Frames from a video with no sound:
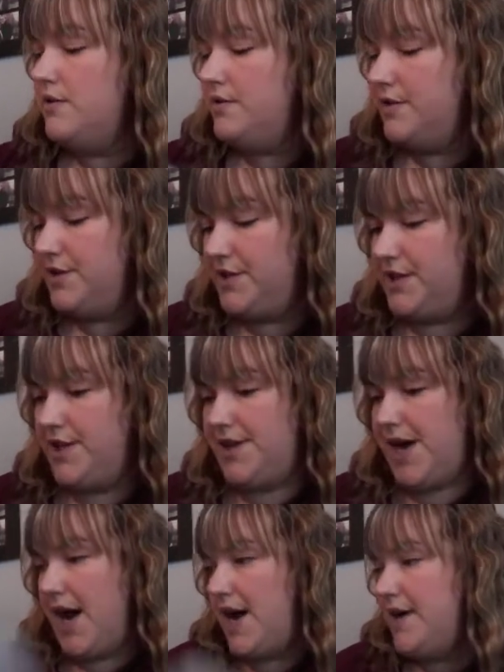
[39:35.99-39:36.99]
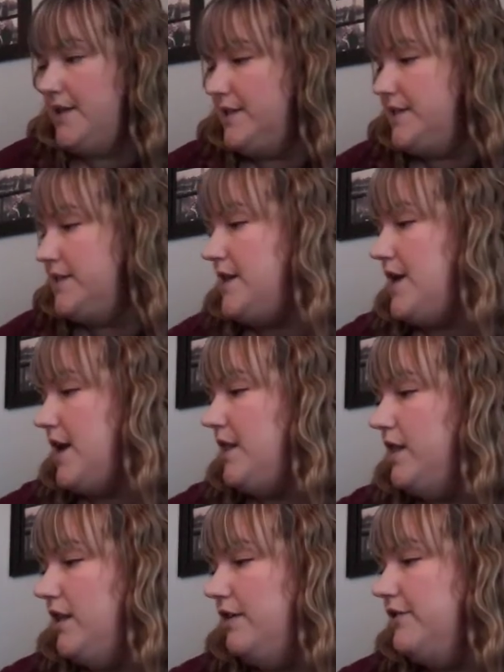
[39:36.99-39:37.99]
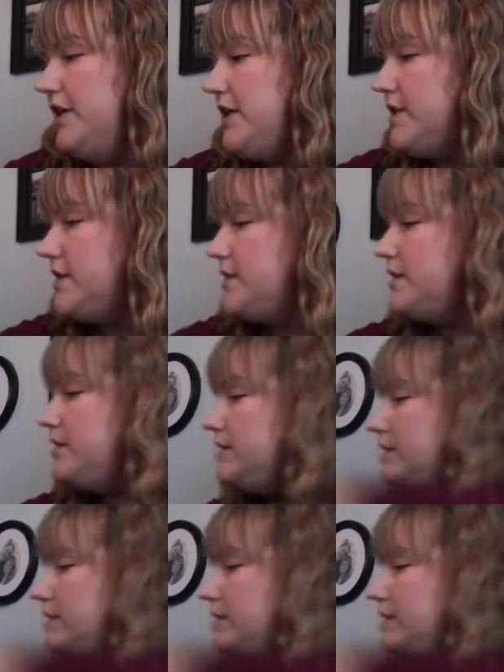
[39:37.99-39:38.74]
there's that, and I love it.